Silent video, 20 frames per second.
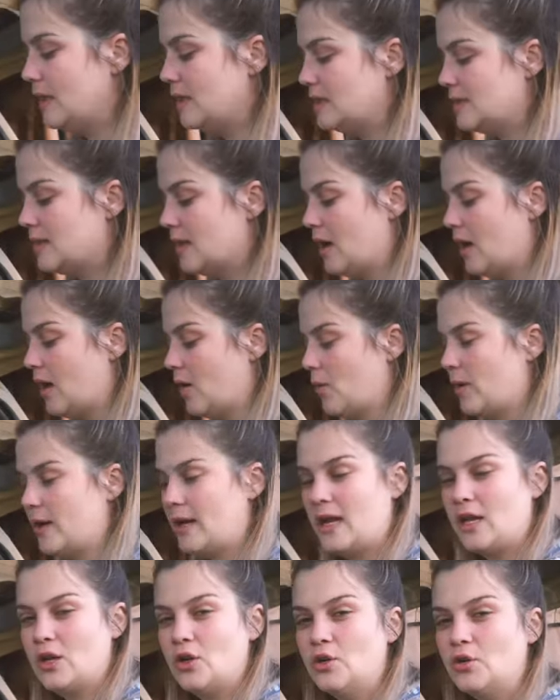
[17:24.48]
is
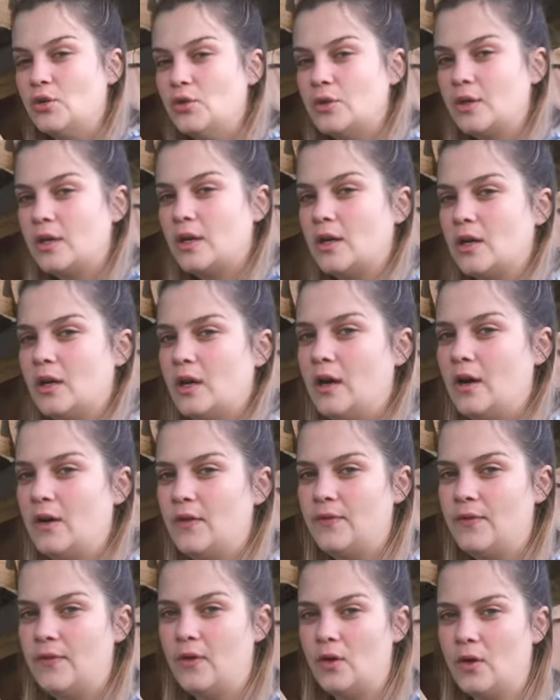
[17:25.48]
when I cook
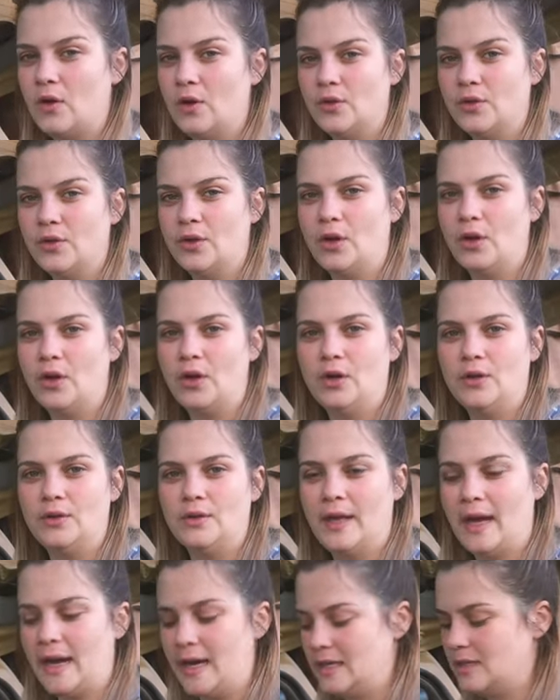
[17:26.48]
for the
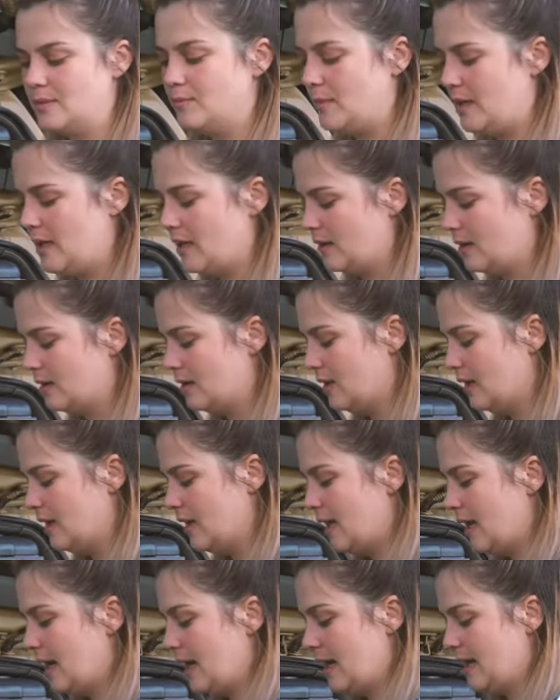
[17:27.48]
night meal,
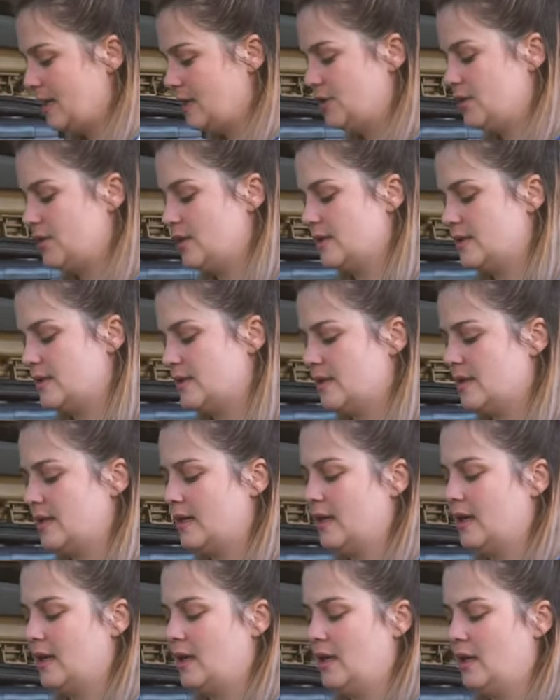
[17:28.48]
I just
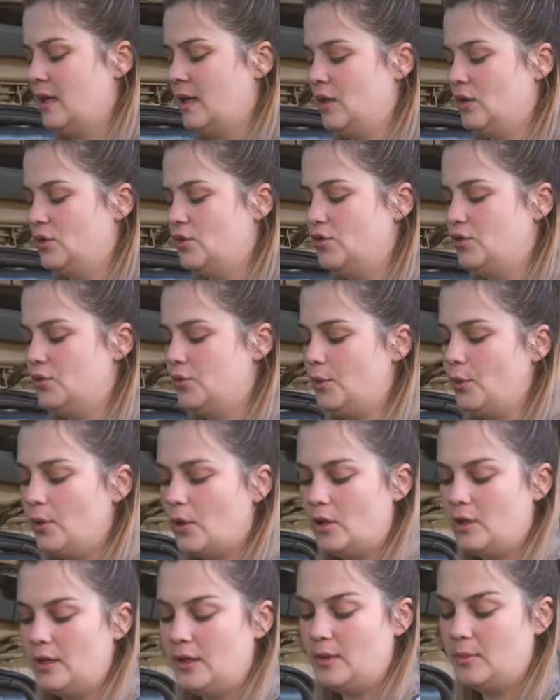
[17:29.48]
do
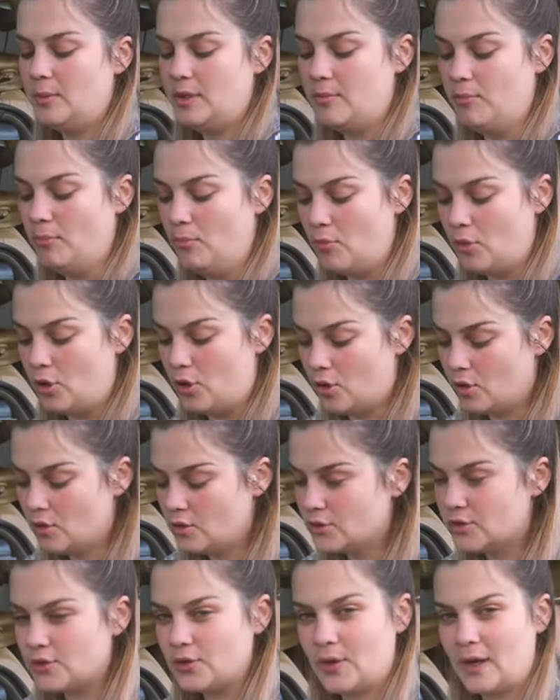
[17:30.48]
a little bit
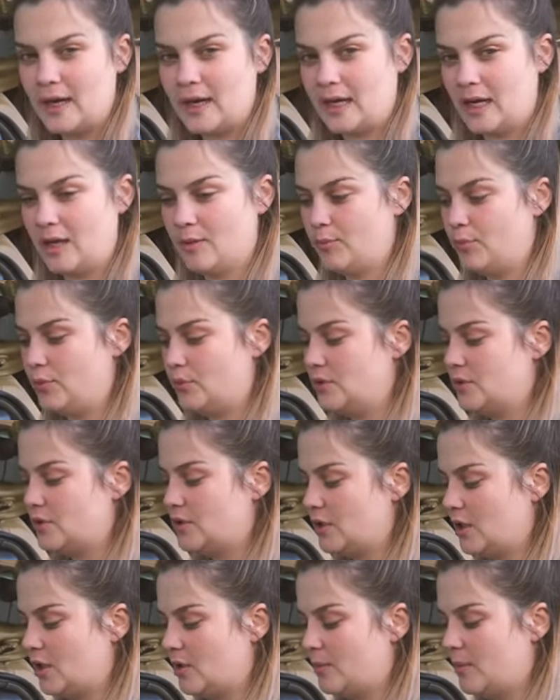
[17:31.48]
more so I can put
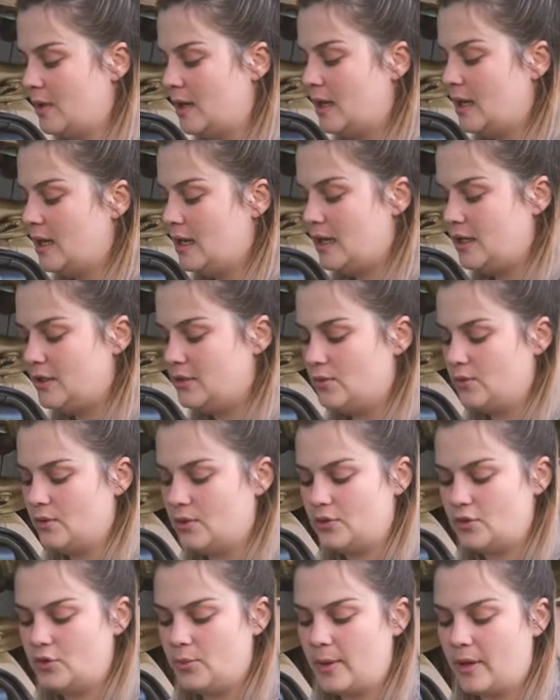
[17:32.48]
some into
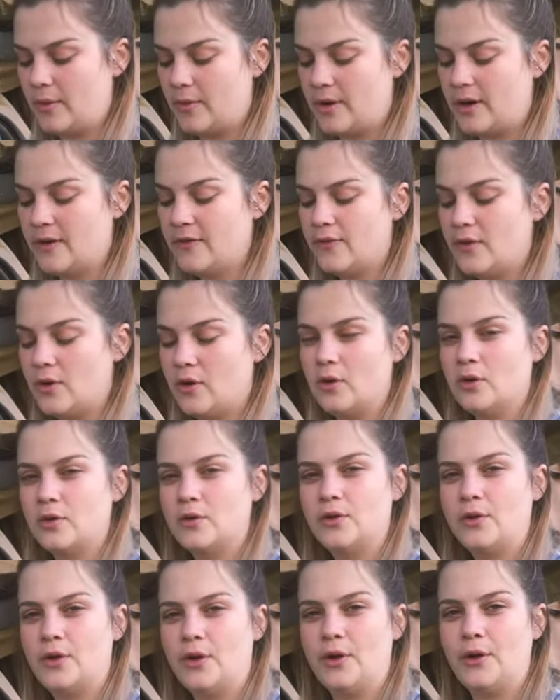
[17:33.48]
the Tupperware
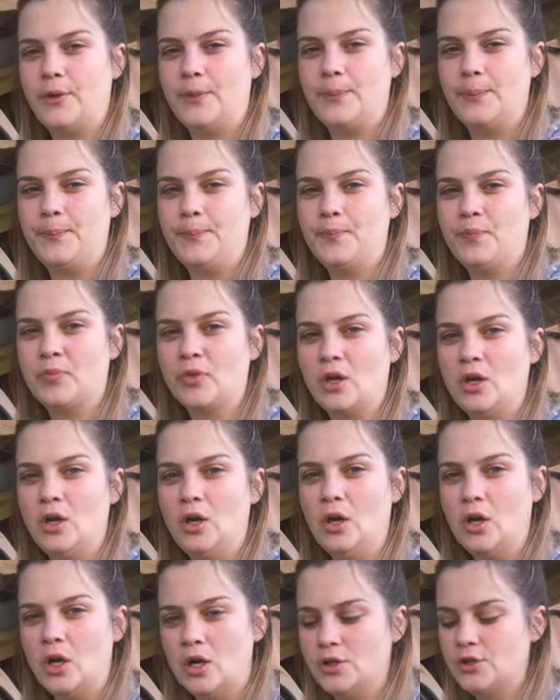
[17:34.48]
for the
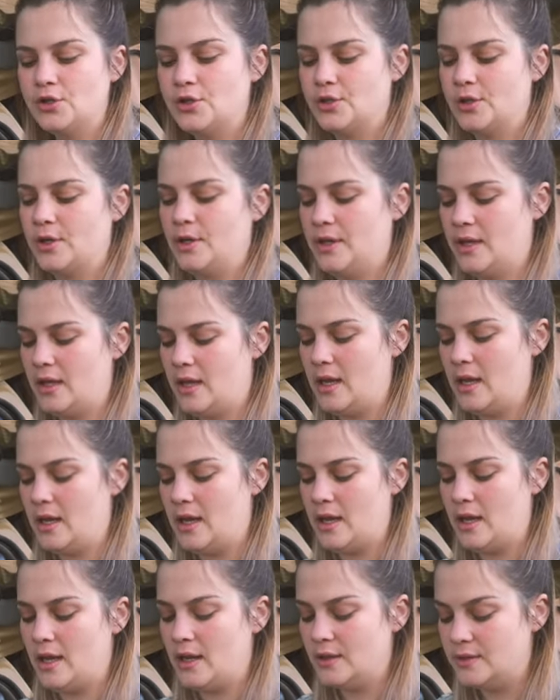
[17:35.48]
lunch
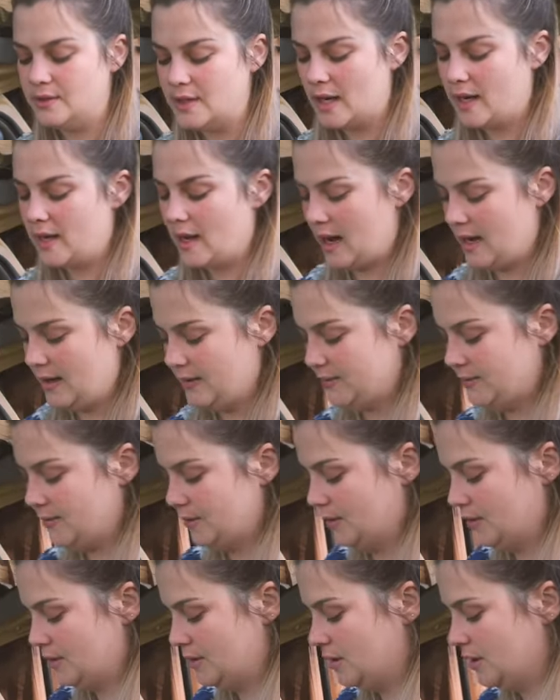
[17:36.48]
the day
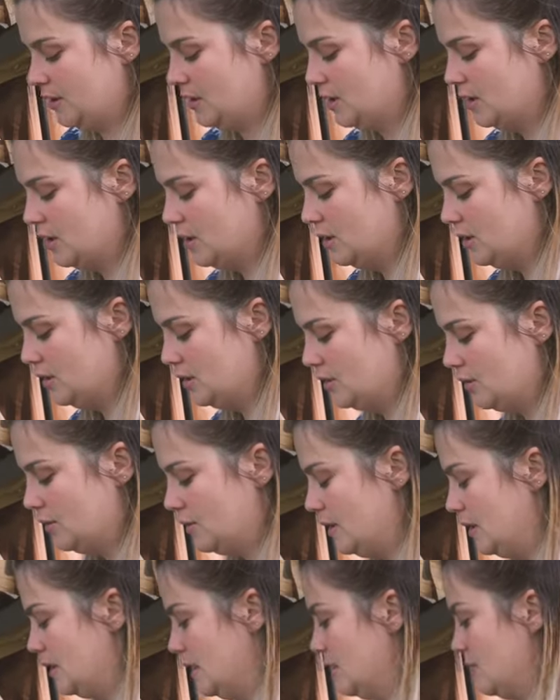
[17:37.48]
after. So
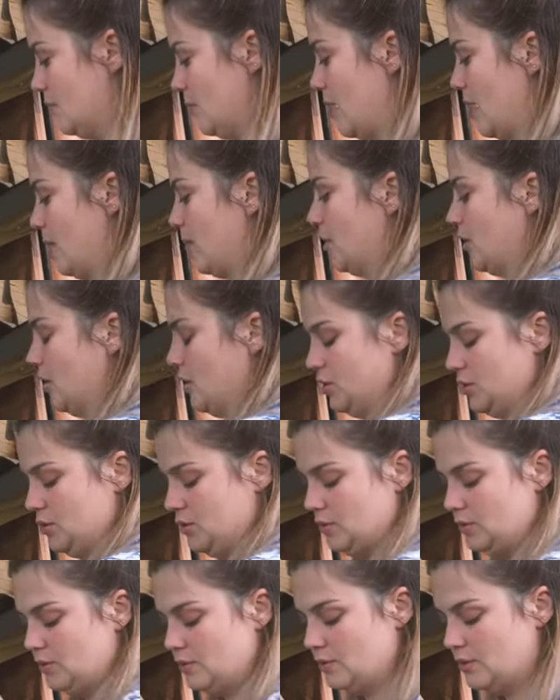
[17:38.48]
this is what I'm gonna
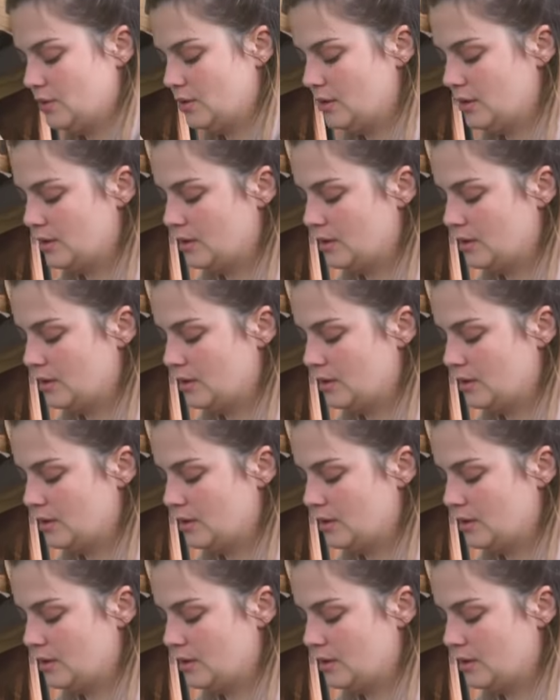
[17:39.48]
do.